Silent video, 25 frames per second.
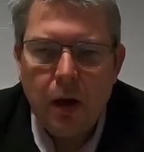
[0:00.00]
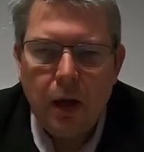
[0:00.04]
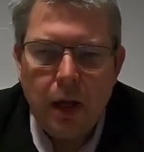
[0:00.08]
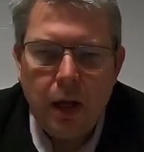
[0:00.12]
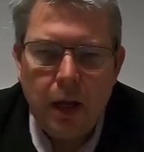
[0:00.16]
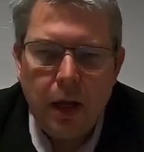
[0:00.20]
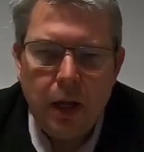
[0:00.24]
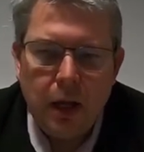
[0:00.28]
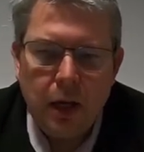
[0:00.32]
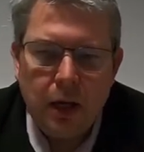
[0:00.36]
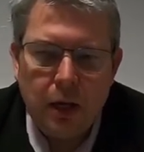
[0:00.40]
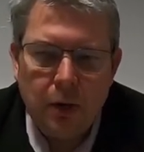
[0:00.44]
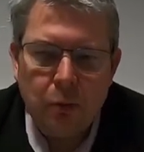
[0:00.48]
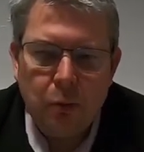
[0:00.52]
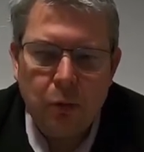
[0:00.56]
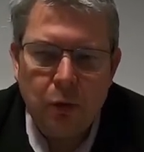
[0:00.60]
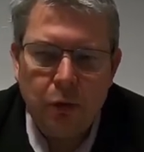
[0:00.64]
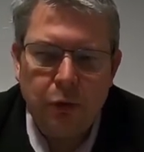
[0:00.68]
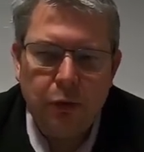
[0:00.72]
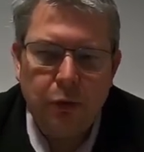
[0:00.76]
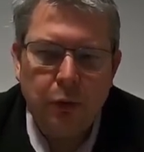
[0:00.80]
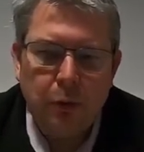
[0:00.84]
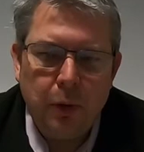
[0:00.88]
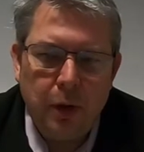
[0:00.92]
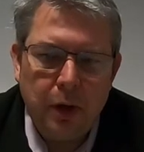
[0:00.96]
EAN
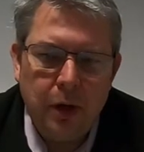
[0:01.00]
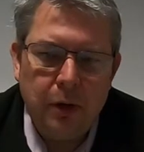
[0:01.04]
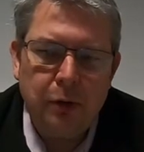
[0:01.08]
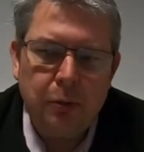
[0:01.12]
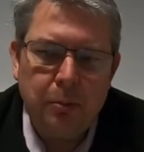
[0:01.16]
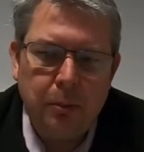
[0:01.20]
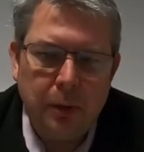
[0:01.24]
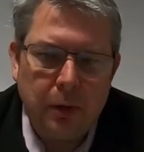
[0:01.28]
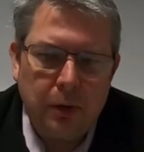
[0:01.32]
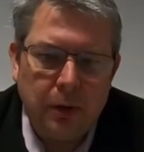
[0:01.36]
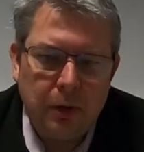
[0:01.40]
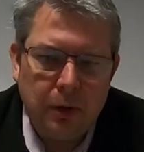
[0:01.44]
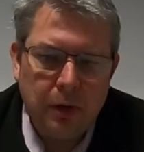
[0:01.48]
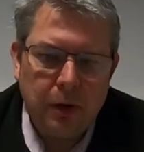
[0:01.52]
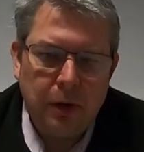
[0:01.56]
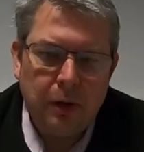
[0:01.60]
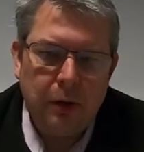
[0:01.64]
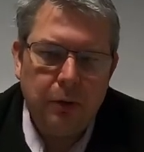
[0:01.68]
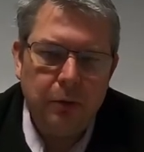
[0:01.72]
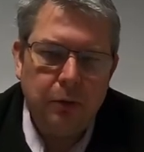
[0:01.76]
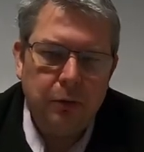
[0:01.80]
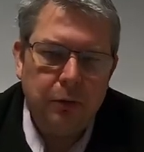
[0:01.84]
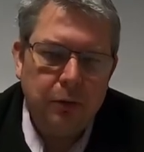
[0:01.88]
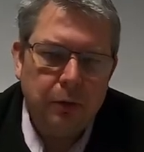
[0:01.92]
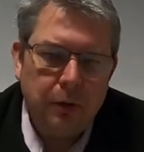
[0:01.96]
128
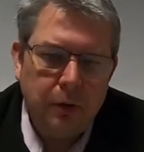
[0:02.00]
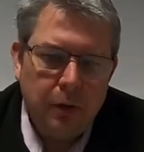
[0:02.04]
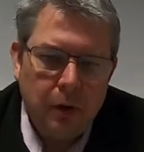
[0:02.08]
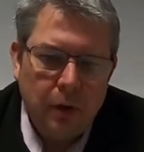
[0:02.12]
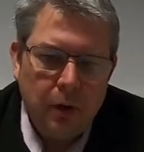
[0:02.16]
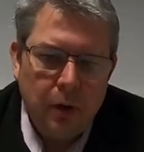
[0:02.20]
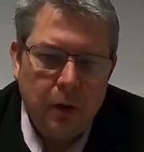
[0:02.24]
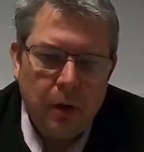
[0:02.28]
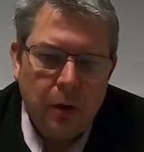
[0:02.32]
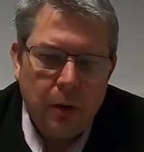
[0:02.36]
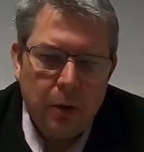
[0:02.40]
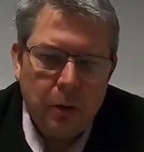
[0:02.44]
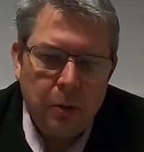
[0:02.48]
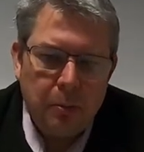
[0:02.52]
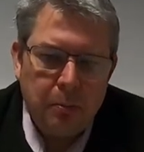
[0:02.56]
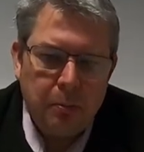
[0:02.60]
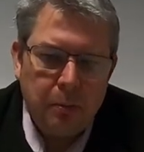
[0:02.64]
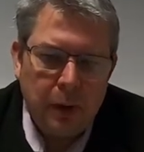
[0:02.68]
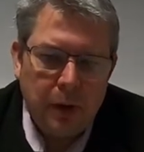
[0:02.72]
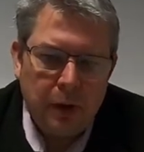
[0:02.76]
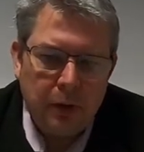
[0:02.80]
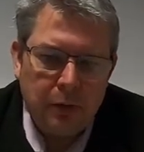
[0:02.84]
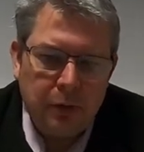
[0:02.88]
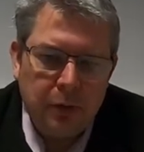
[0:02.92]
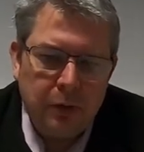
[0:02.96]
barcodes, the
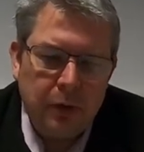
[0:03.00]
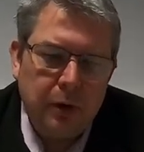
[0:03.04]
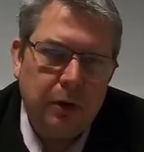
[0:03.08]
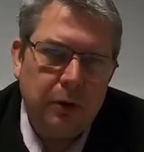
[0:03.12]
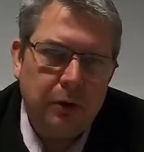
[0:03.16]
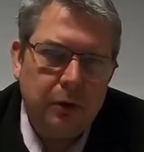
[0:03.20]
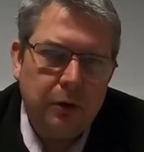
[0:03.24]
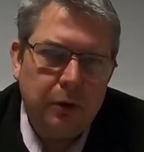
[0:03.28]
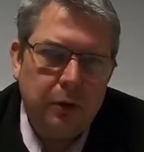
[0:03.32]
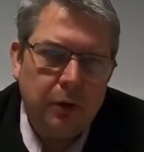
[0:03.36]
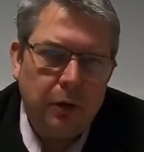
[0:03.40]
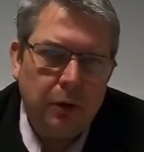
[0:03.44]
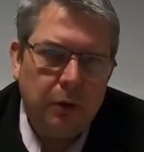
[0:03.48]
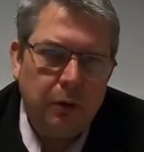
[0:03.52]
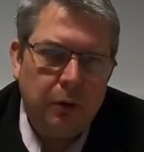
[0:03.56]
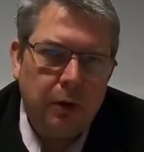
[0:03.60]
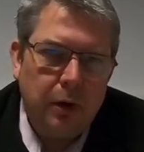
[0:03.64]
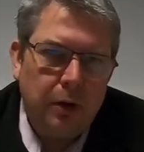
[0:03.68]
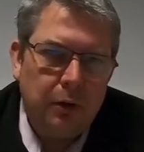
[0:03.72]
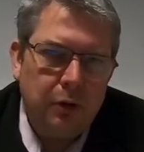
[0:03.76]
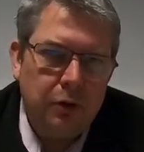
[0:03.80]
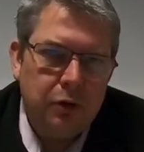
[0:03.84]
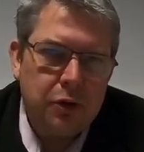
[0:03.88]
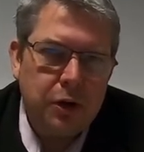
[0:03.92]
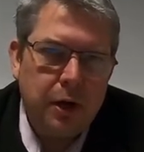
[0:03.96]
best thing to do
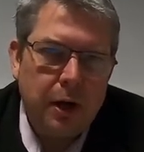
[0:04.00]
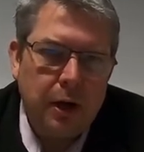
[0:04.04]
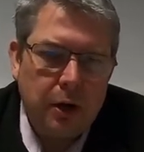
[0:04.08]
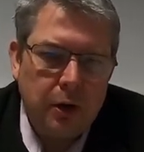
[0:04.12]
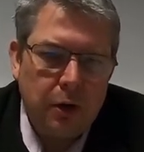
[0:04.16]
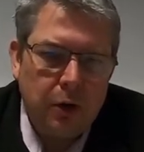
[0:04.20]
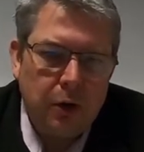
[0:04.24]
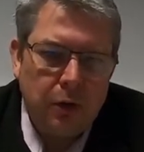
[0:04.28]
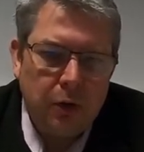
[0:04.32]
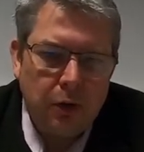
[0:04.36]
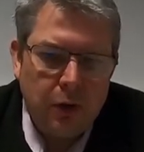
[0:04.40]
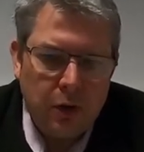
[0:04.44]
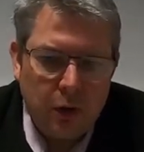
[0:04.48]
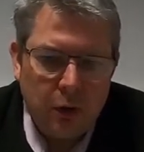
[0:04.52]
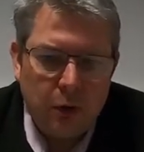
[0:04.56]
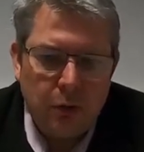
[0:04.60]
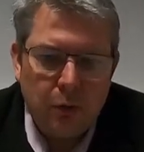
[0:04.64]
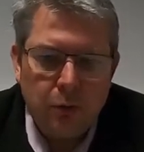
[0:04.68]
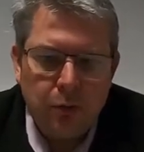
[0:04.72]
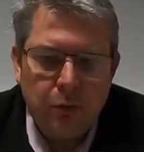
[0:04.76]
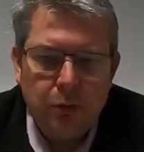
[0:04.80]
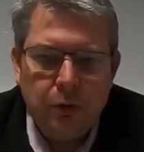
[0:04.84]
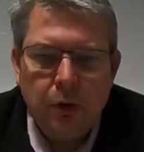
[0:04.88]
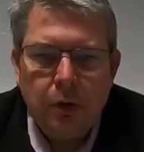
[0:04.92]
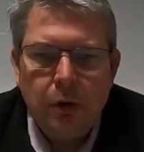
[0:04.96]
is check on
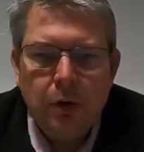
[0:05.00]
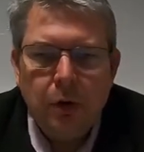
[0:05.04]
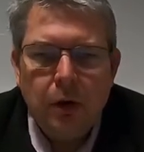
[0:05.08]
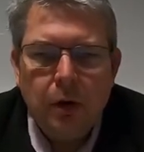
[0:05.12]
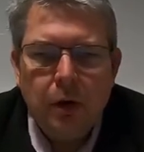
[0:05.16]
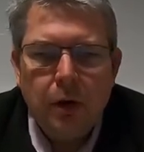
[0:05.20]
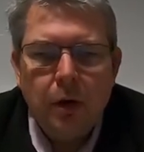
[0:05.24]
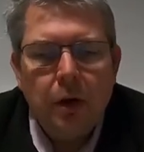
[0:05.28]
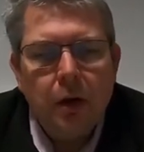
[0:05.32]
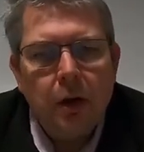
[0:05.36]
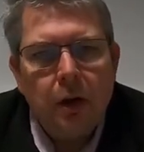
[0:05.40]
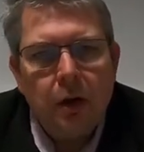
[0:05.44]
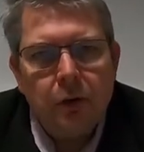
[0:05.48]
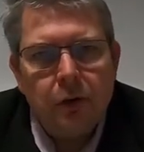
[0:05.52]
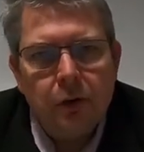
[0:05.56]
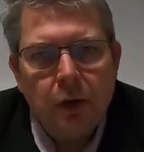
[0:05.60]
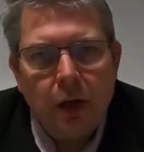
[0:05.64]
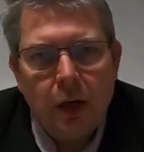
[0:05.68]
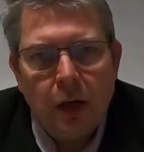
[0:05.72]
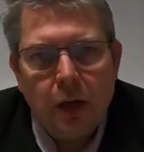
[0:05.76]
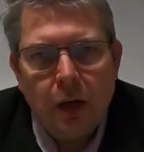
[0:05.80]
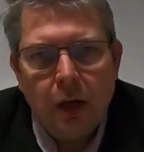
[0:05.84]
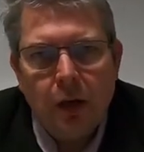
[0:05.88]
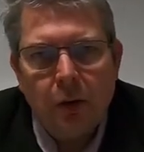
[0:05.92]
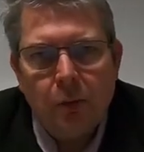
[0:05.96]
those. Is
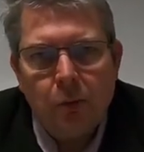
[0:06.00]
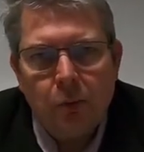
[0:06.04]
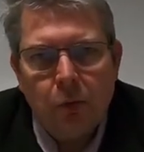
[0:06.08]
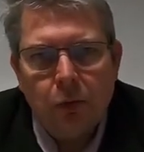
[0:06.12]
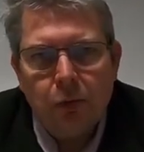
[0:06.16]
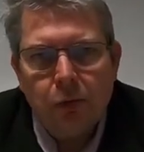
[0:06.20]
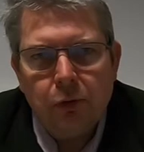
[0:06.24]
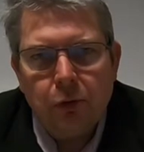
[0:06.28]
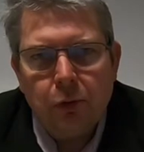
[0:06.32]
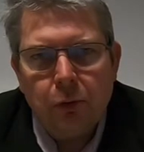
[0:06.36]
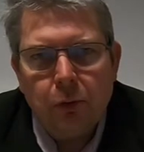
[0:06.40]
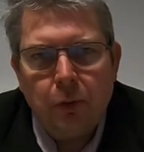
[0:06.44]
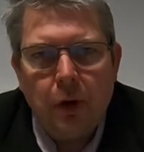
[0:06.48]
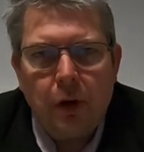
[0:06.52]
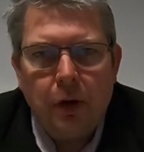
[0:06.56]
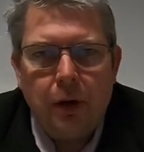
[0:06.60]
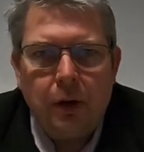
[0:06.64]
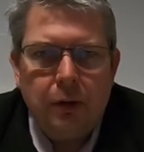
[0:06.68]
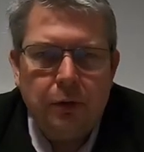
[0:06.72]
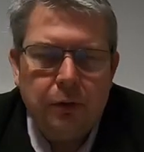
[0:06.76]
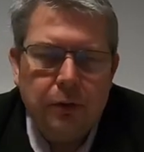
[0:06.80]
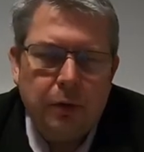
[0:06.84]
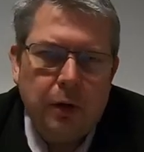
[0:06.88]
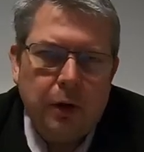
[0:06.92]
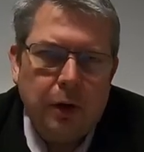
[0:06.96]
EAN
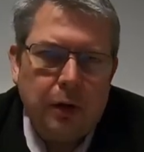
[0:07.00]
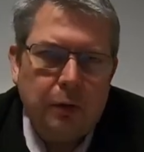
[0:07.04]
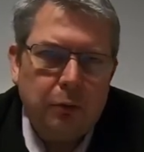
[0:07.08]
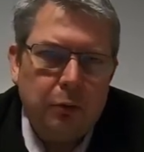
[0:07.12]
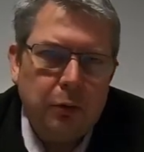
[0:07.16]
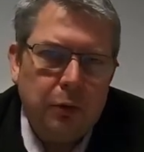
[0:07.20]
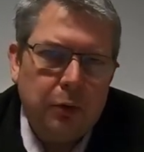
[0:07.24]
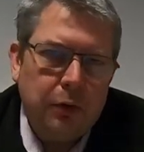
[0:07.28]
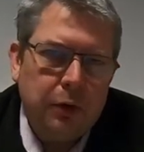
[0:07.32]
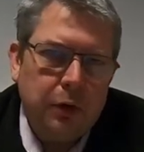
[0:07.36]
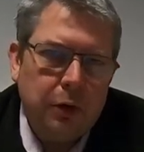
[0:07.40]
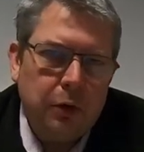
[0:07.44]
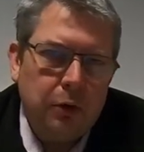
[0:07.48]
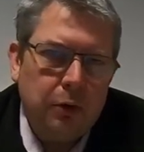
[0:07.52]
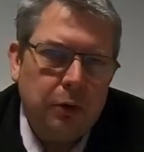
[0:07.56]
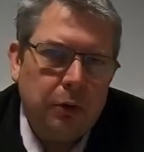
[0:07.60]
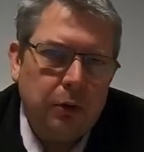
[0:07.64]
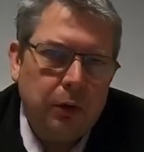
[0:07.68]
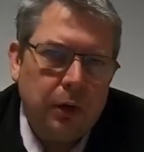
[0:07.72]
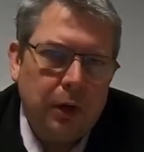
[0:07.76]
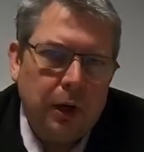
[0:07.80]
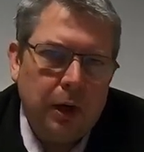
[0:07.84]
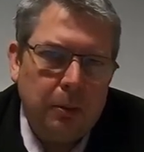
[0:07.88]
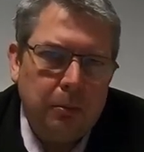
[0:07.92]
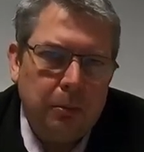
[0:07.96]
128s have what they
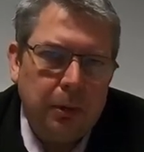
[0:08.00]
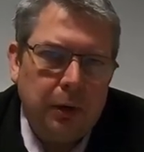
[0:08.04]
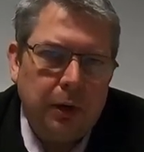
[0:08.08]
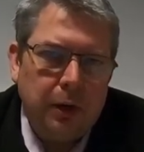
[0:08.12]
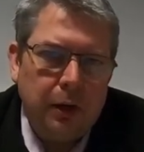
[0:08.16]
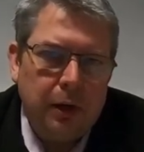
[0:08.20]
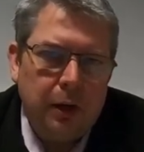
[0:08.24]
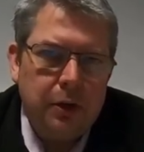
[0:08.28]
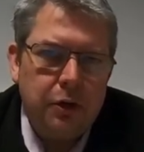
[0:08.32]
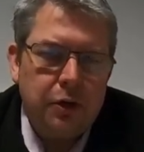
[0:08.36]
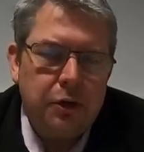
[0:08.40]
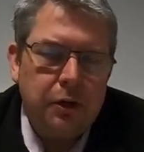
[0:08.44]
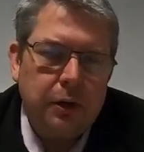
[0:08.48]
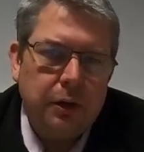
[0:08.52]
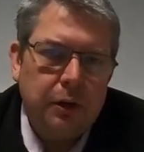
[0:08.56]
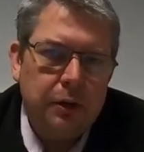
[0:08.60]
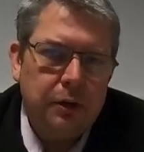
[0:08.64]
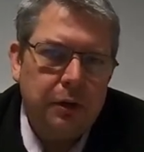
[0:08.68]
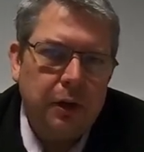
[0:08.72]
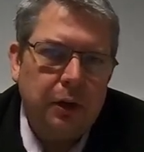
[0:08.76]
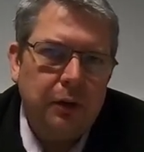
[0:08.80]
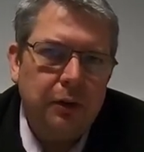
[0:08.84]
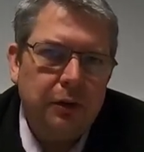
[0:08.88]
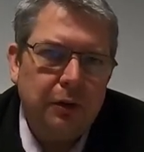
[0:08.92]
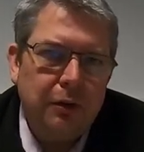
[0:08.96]
call application
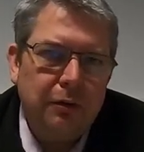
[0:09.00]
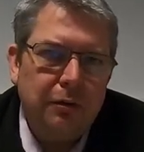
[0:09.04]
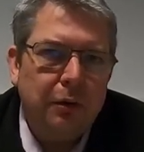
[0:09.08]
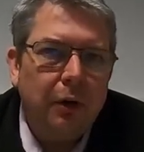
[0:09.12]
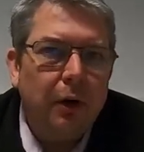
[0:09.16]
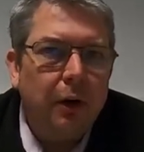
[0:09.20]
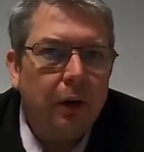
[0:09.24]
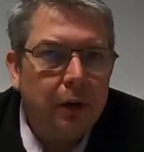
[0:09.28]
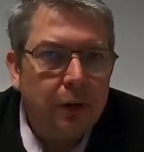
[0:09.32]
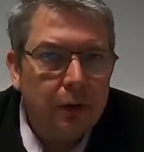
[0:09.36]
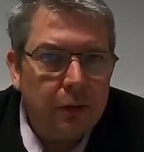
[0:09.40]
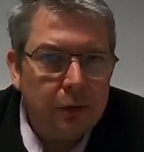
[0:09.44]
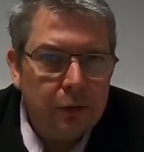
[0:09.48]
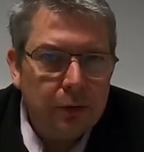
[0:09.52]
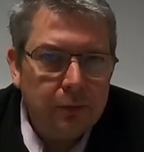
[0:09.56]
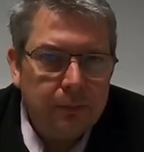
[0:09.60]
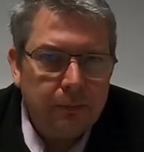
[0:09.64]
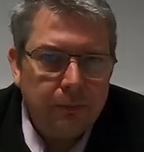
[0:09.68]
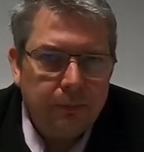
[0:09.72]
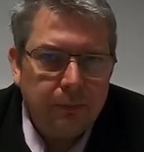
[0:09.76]
identifiers.